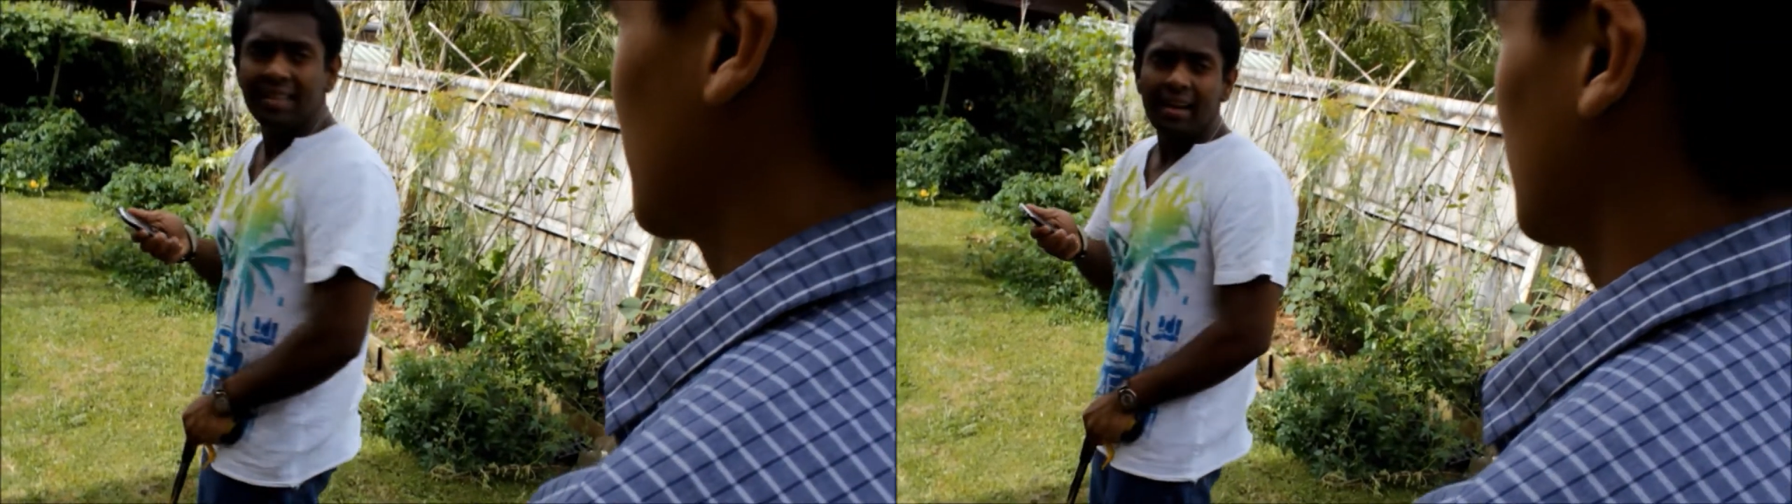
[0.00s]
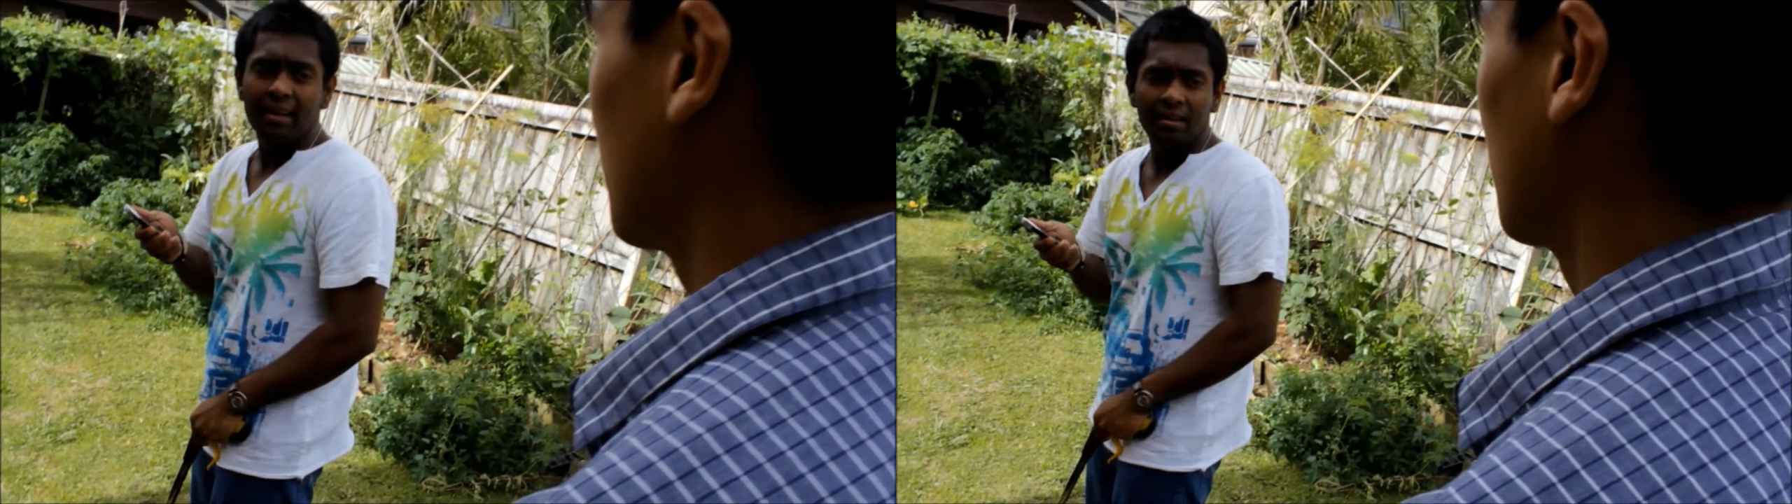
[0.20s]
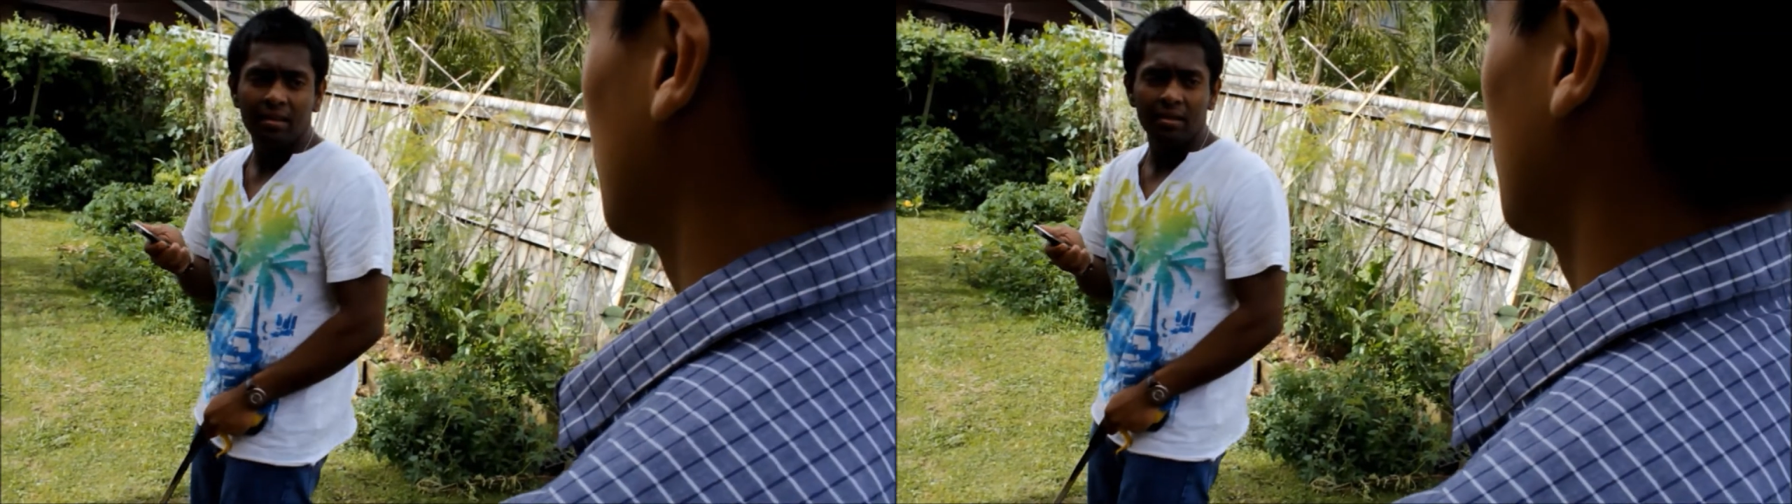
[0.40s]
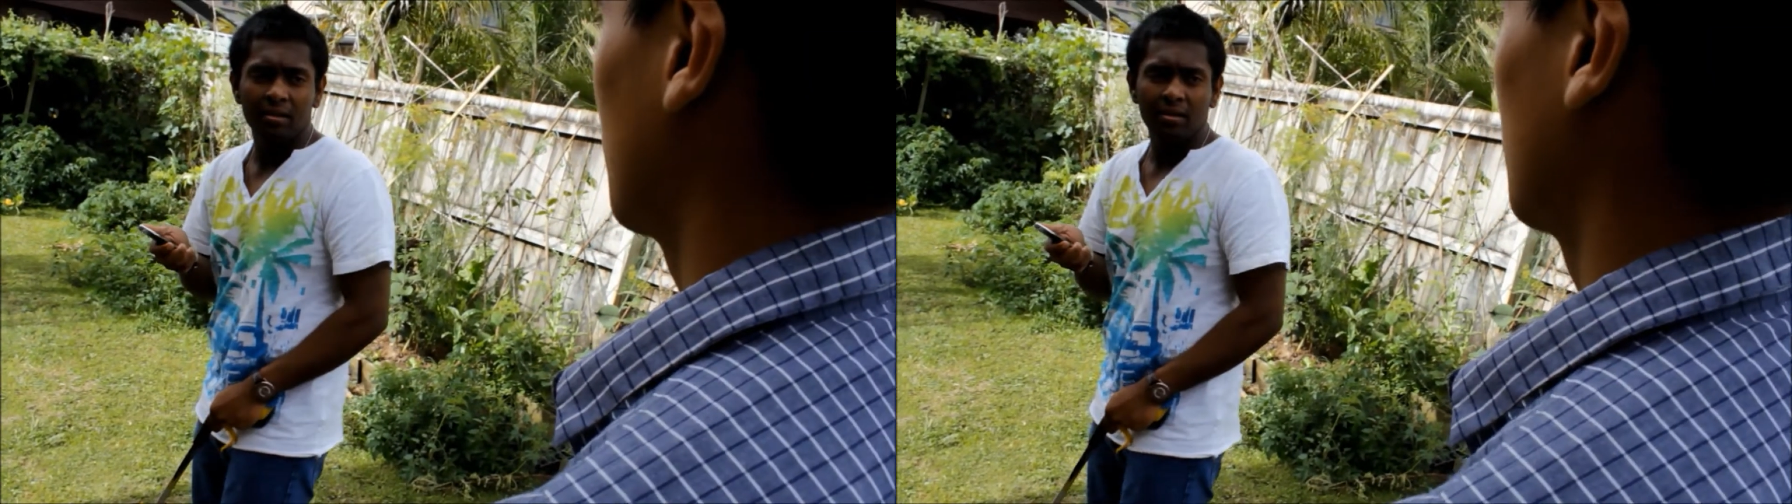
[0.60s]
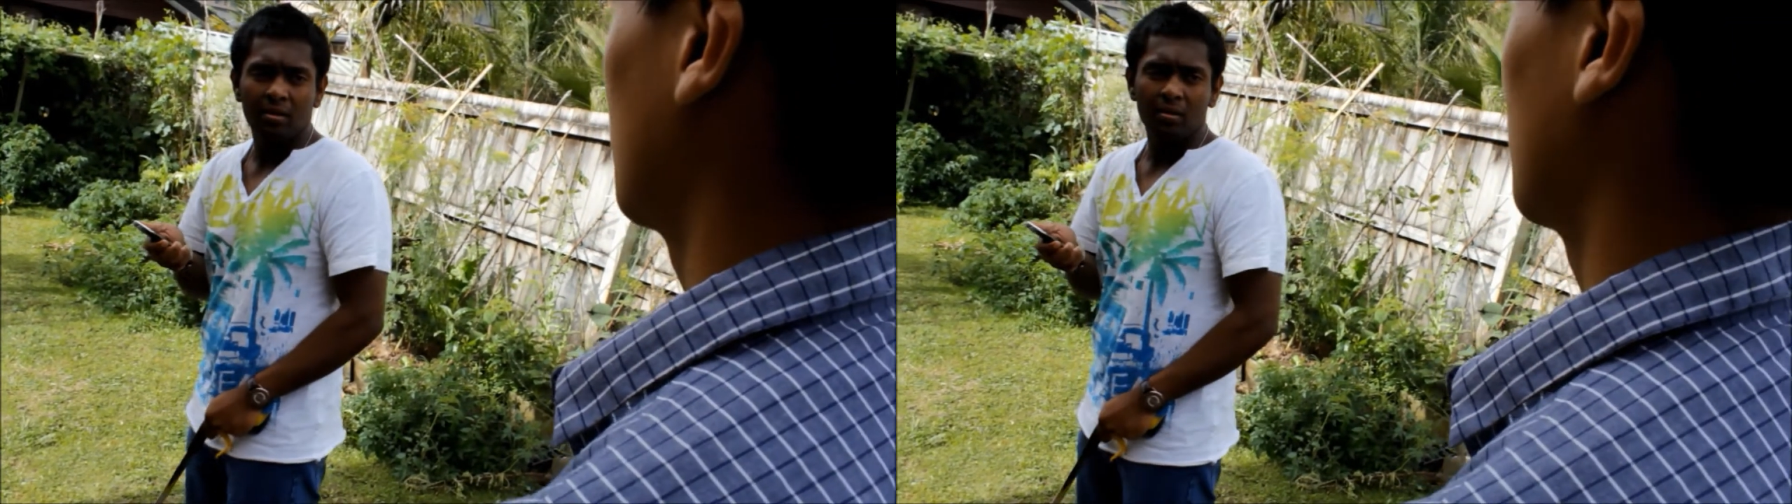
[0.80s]
send!
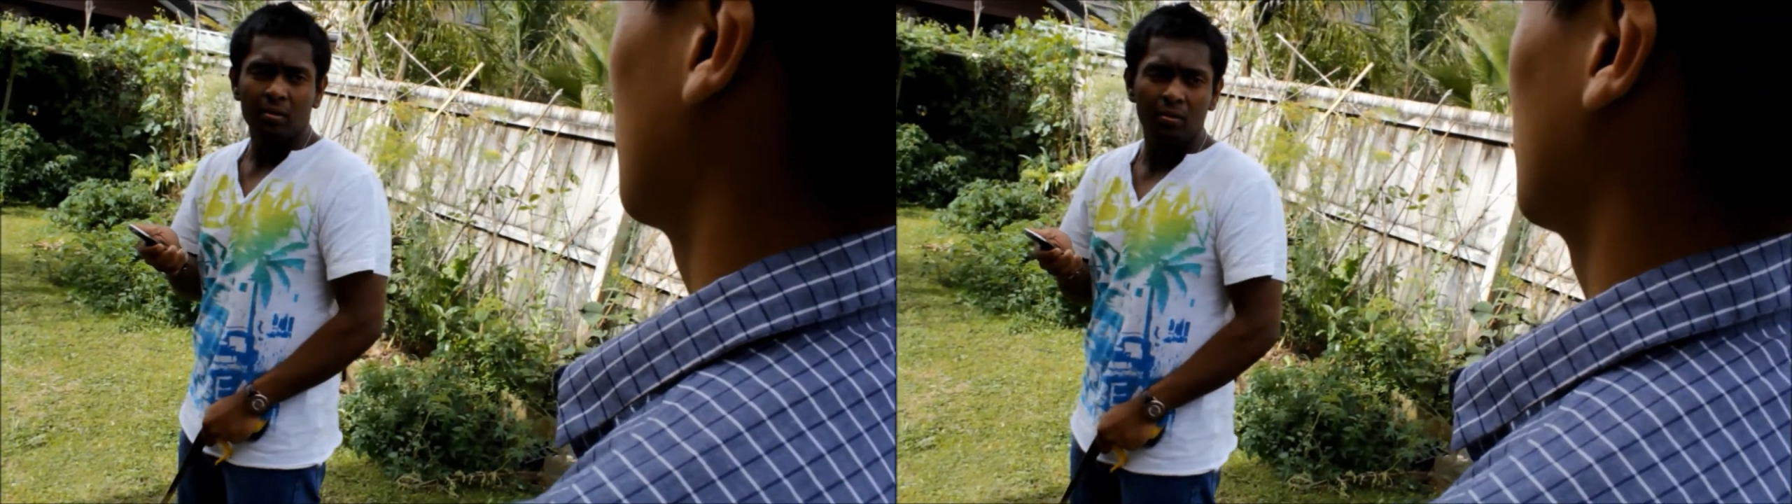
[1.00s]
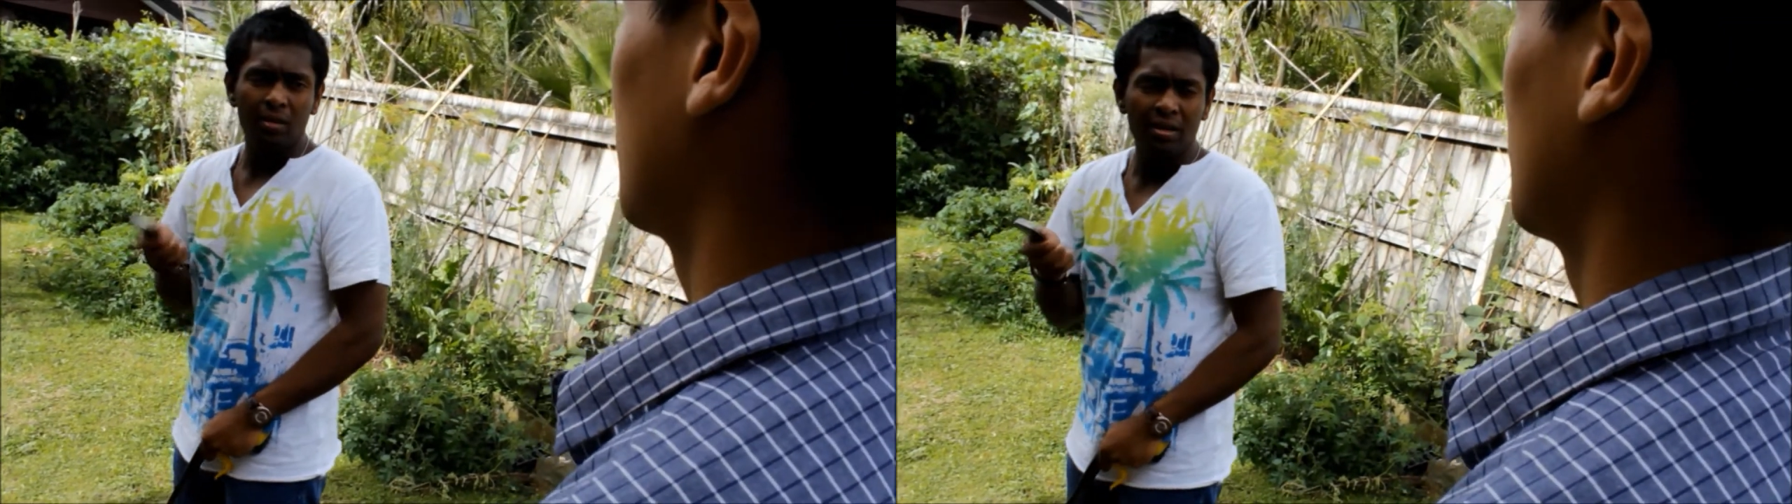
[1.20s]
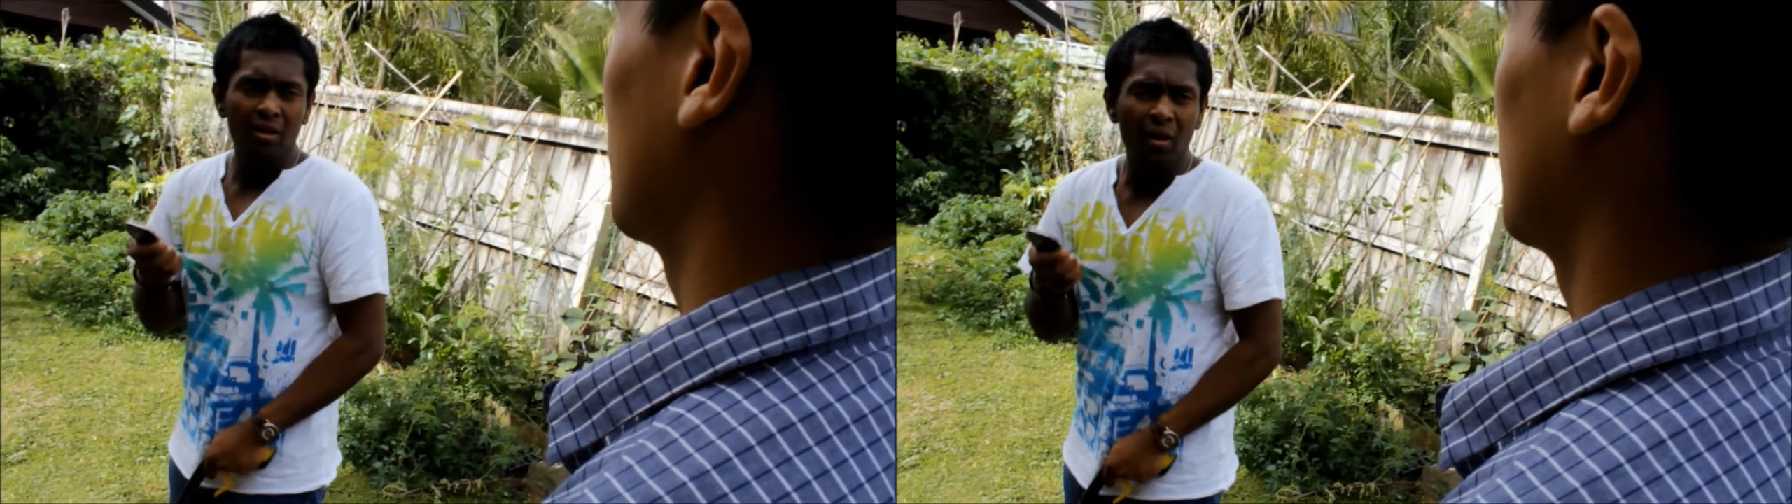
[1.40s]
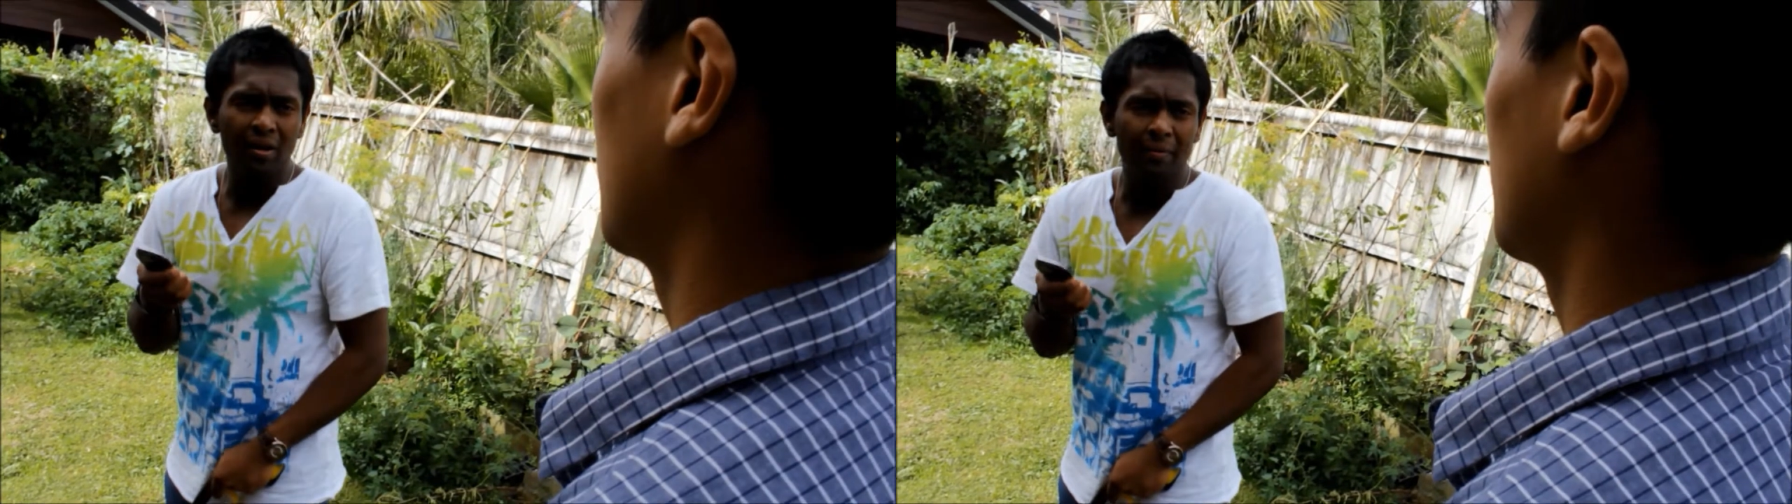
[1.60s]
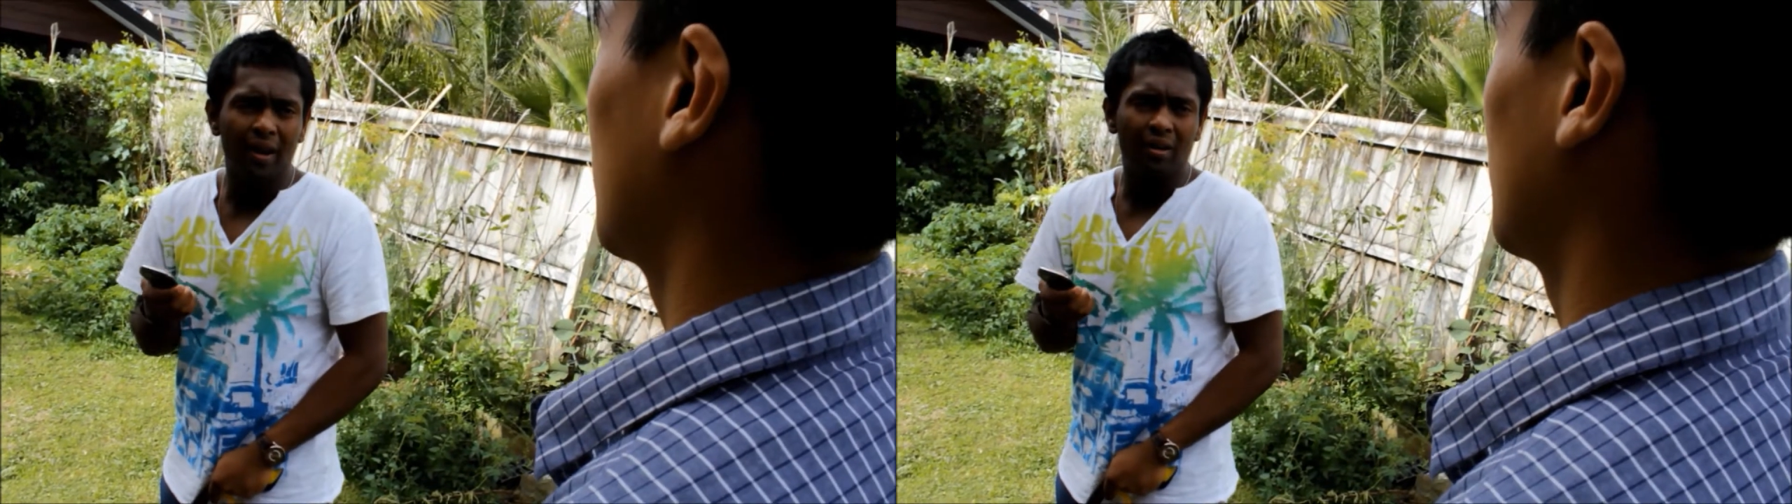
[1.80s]
What are you
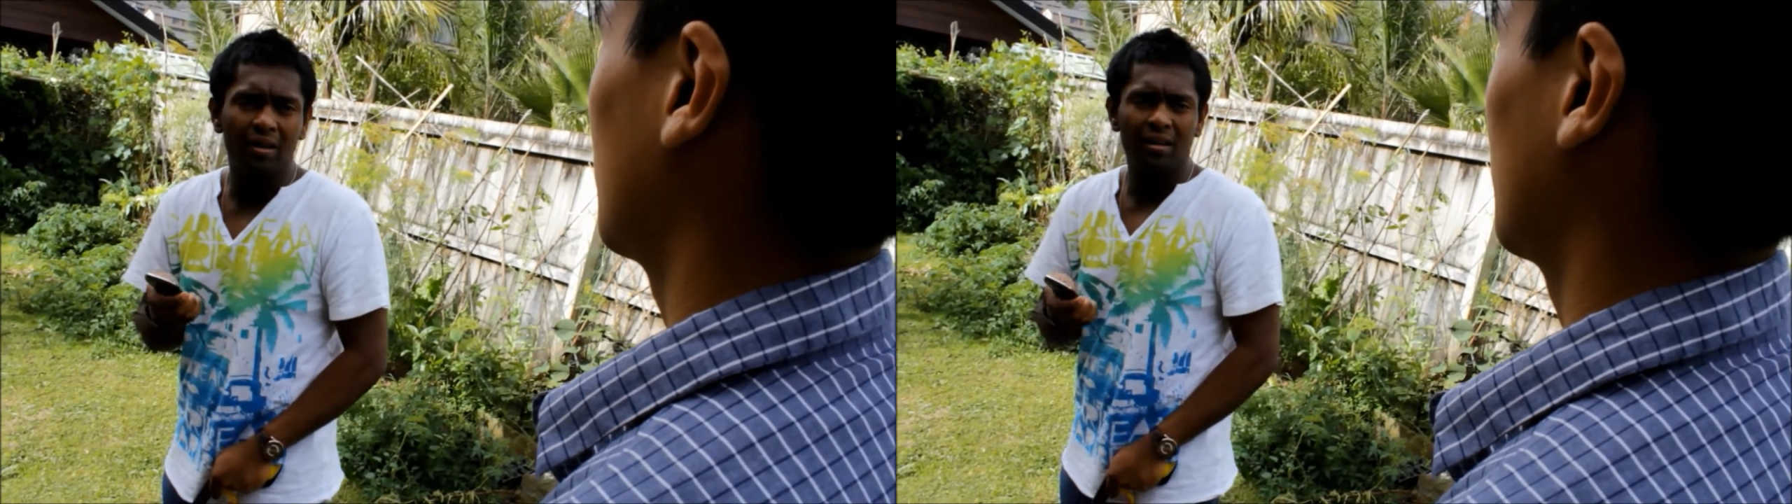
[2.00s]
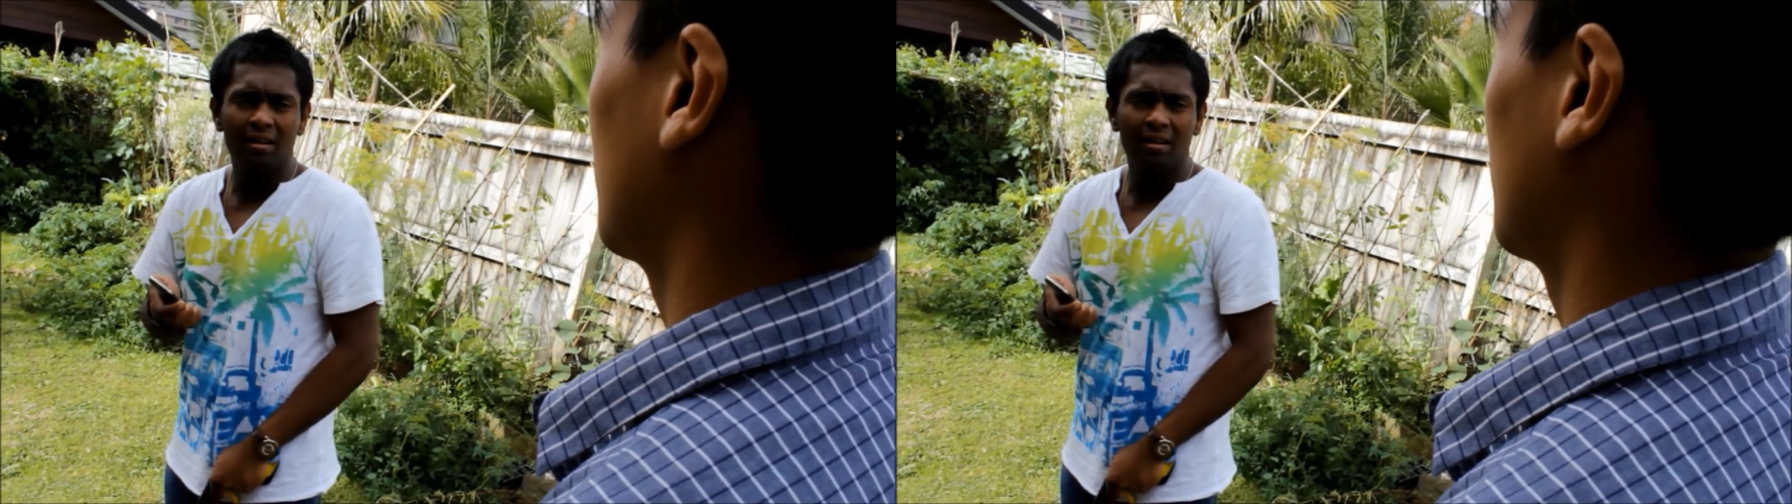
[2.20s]
on about?